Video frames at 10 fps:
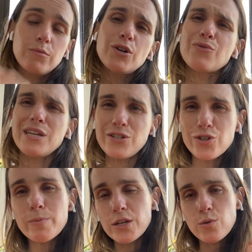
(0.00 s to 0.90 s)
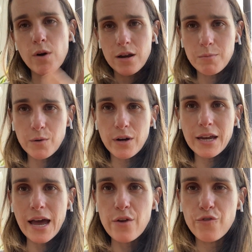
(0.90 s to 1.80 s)
don't need to, but you want to be
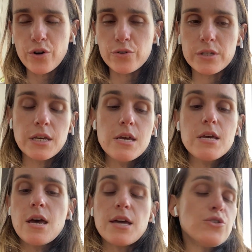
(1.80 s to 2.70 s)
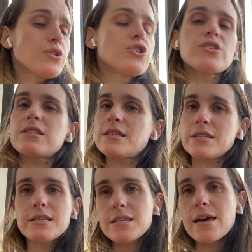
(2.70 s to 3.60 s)
wearing headphones, and you can just
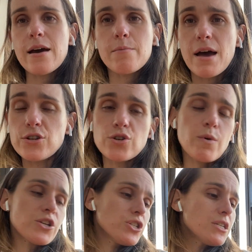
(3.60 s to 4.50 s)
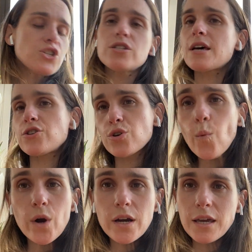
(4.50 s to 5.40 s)
listen to them as you're washing dishes, as you're
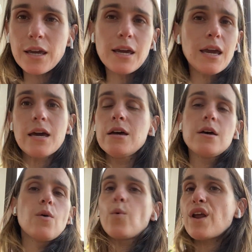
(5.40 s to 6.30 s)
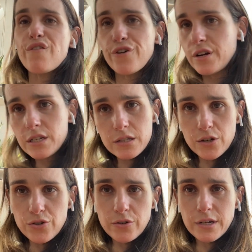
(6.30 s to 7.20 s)
working, whatever it is that
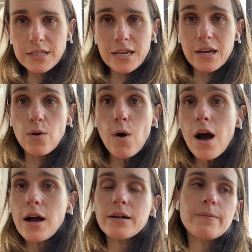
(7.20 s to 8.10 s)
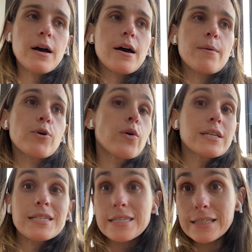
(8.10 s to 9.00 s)
you're doing, taking a walk,
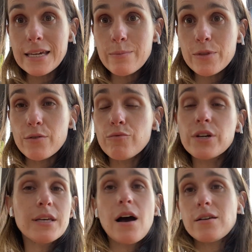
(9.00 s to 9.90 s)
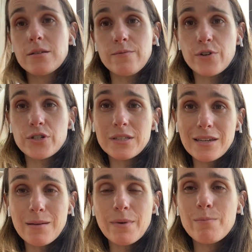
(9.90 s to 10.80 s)
going to sleep. They're really awesome for
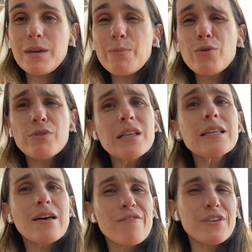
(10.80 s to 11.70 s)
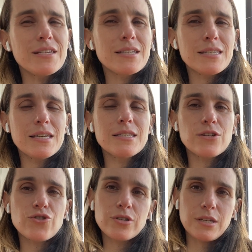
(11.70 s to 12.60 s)
sleep, and people really love these. It's
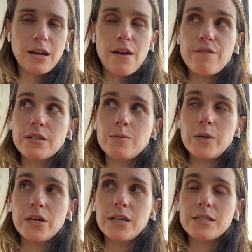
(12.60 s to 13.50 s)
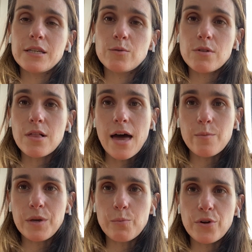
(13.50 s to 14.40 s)
interesting. I've experienced this with a lot of
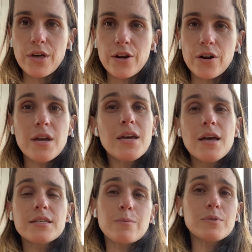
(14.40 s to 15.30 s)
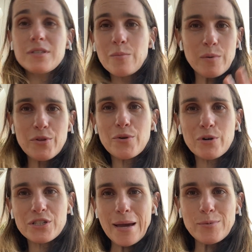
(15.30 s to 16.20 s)
people that are, some people that are
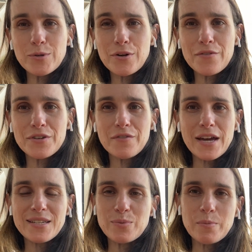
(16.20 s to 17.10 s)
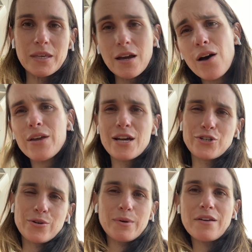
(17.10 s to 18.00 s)
more skeptical of the device will be like, oh yeah,
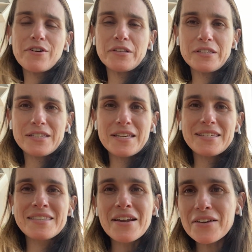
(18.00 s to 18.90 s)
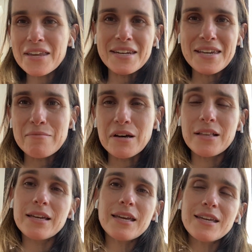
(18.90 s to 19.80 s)
sure, whatever, I'll listen to this. And then I'll get an email
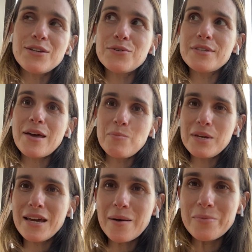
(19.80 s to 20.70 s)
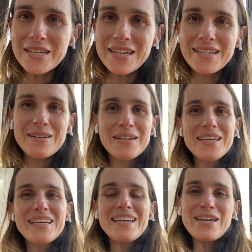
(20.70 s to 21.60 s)
like, can you send me updated
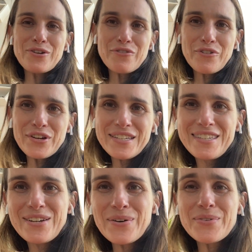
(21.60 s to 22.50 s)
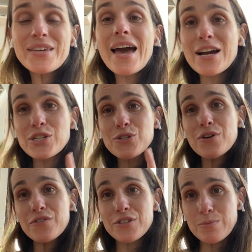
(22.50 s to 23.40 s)
inner voice tones? I actually do
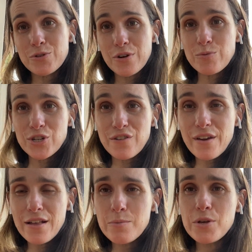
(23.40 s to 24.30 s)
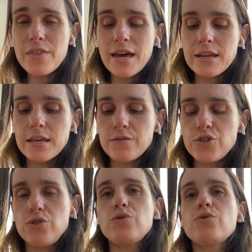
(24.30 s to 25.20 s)
have a subscription available that
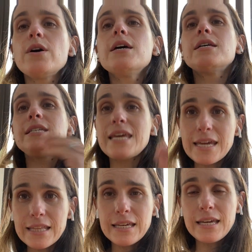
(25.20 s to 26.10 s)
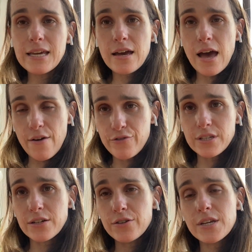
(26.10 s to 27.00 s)
gives you daily, every
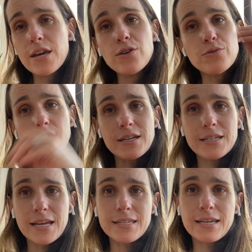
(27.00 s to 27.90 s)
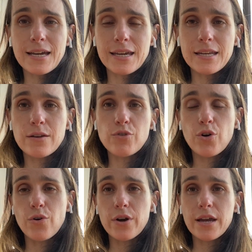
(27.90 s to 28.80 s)
single day, you send a 10-second
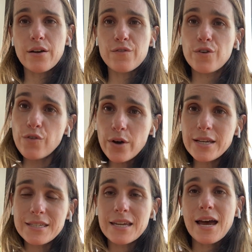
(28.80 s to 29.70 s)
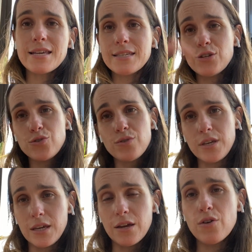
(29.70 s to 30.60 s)
recording of your voice, and I send you
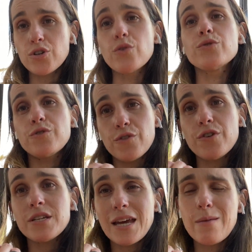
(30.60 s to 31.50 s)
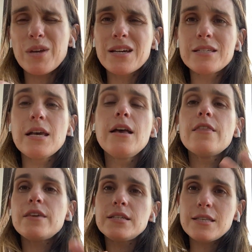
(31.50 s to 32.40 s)
the tones for the day, because
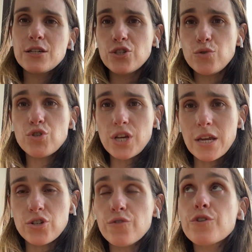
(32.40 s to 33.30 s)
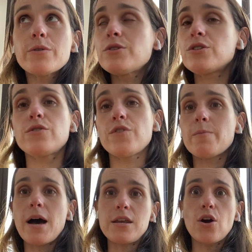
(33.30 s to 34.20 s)
these things do change. The frequencies of your
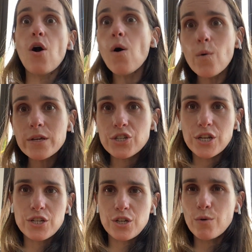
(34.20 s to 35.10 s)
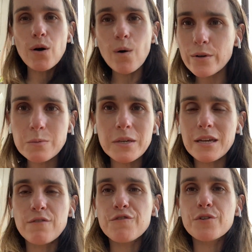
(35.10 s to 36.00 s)
body are always changing. We're always being
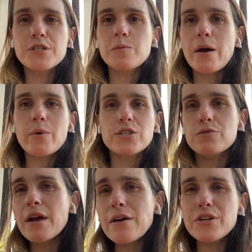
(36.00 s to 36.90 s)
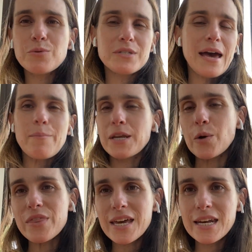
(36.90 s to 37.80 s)
influenced by what's around us, what's happening
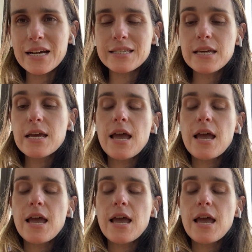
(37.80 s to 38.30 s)
within us.